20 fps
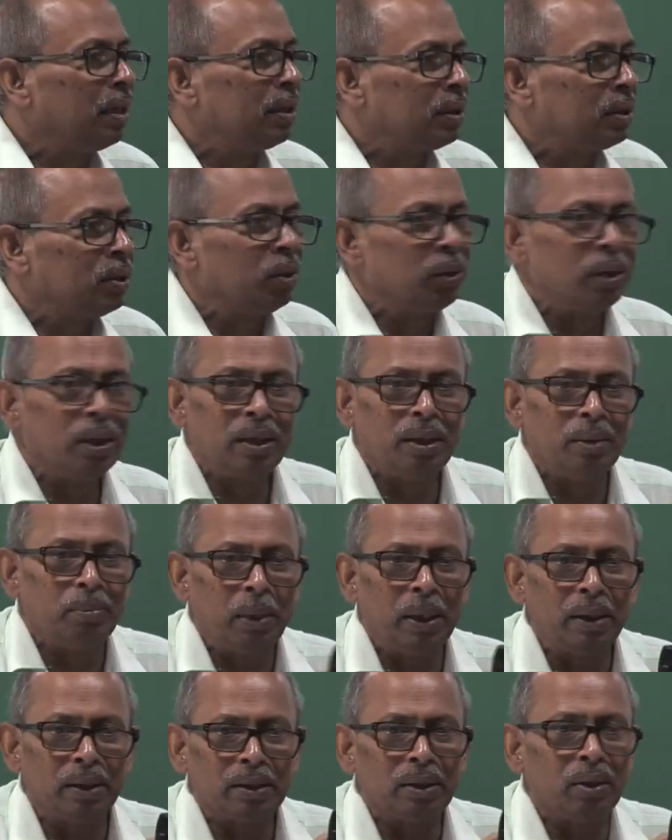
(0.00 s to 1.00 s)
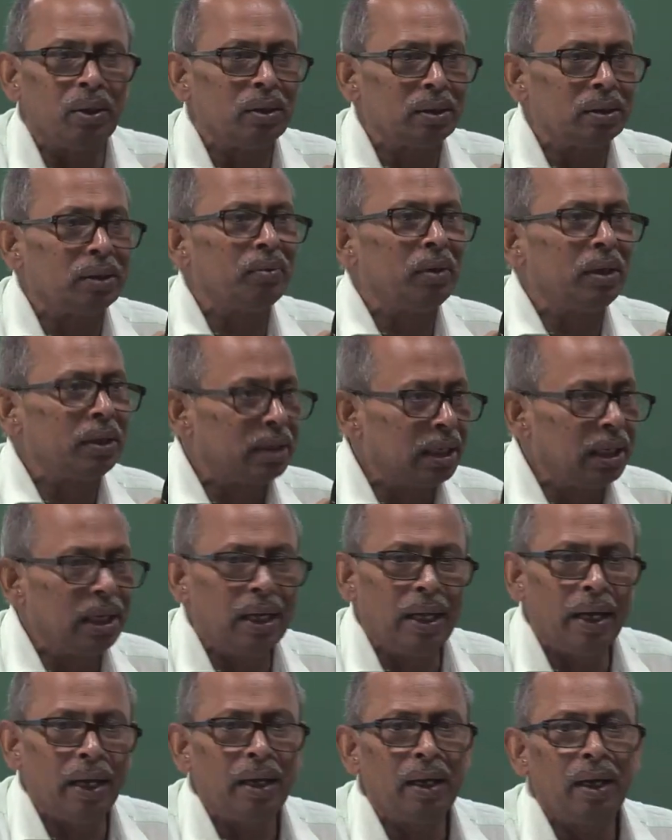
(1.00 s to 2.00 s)
So, it depends, it's a very
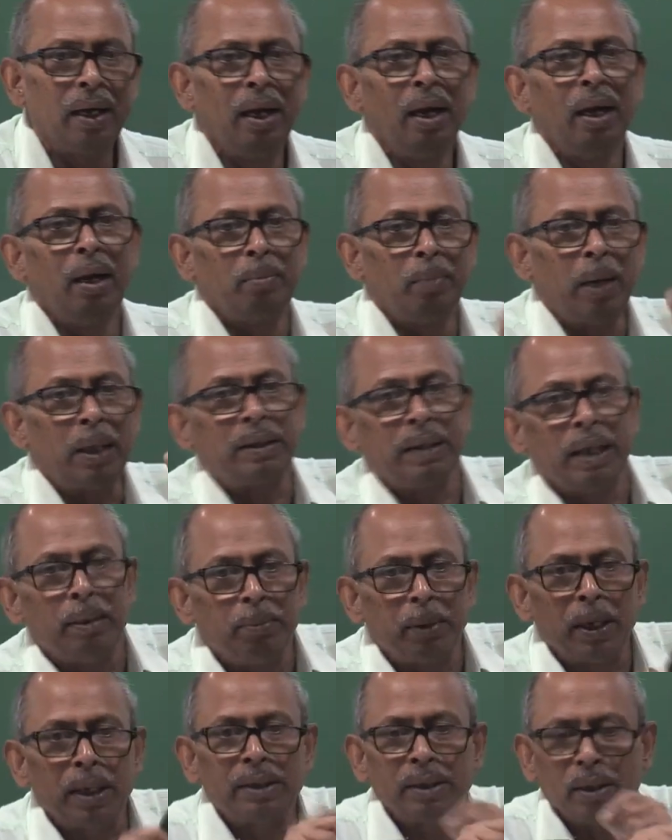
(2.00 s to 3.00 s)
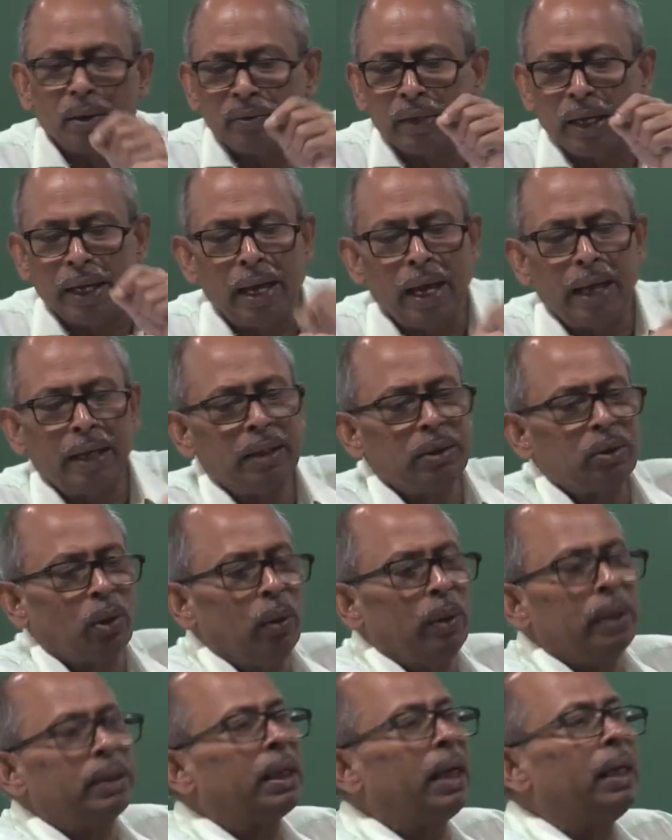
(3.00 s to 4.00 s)
thin layer, but temperature of the air is
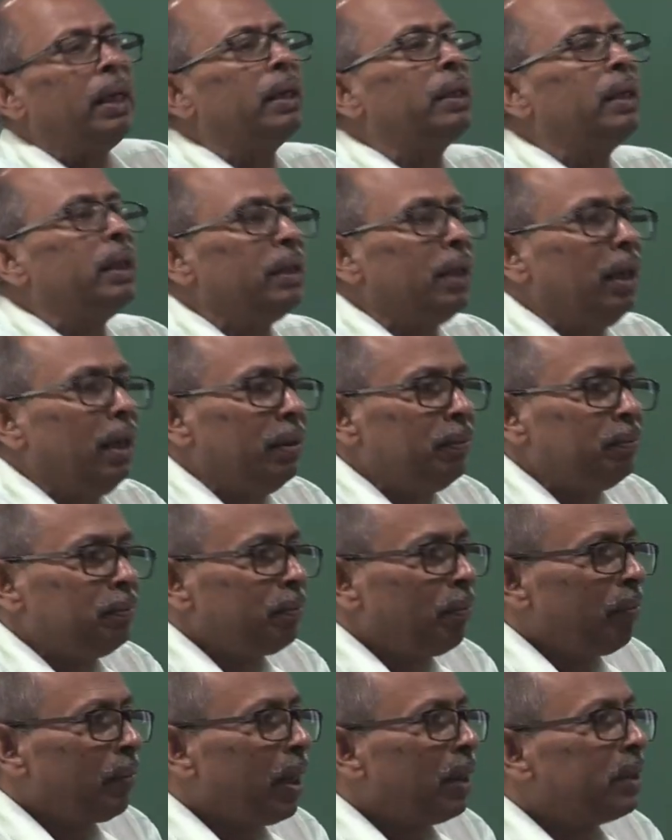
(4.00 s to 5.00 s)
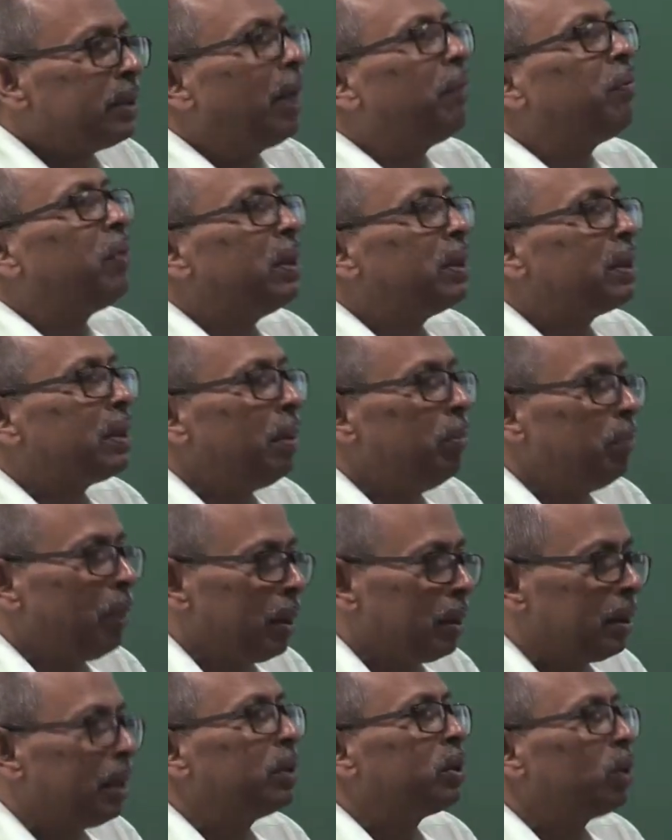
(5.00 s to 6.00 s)
always higher than the surface
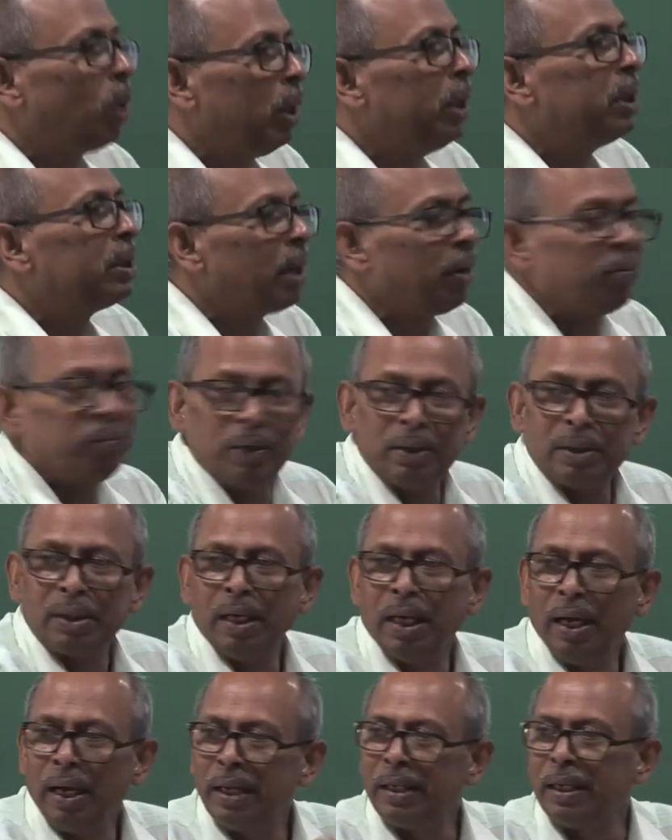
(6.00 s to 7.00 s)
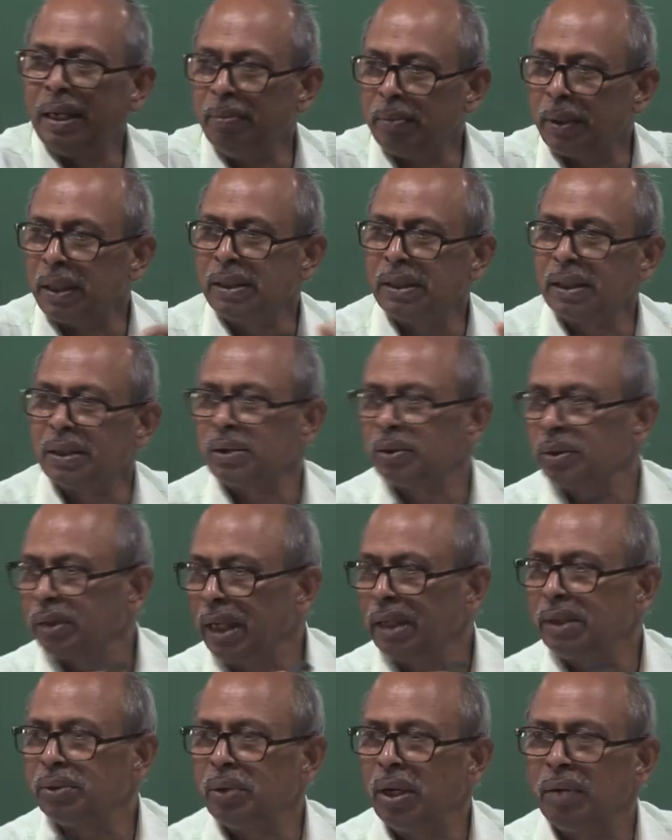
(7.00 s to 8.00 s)
temperature, solid surface temperature. So,
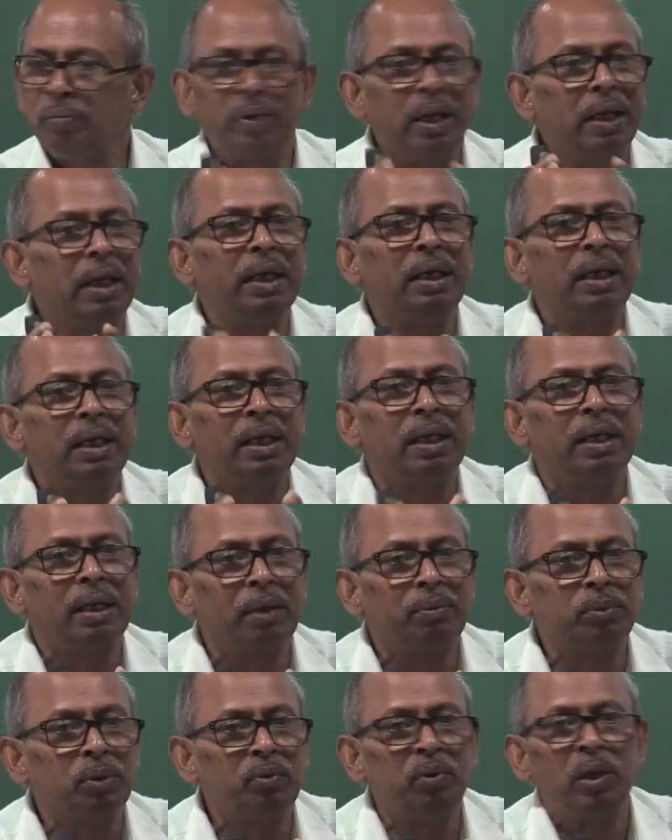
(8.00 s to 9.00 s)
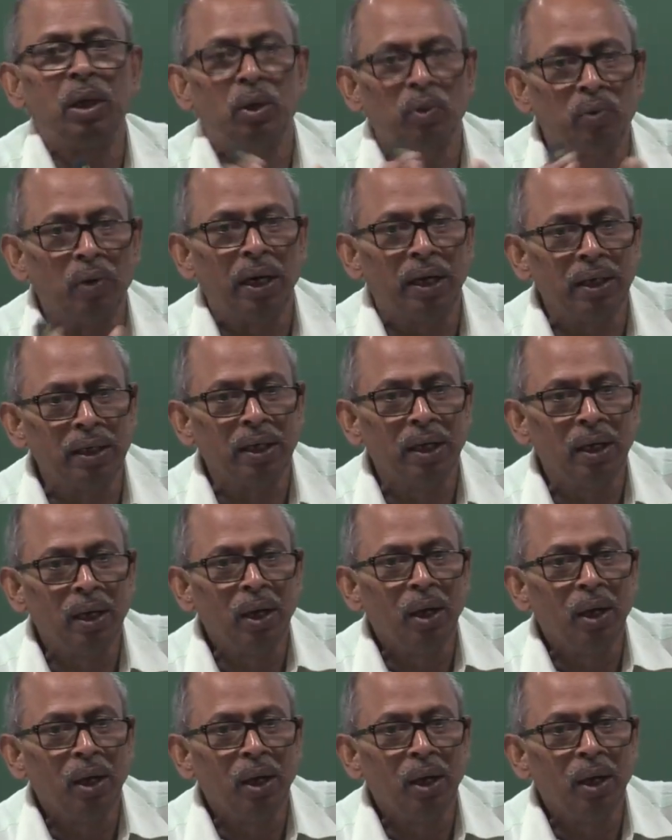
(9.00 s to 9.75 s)
that we have taken it in terms of equivalent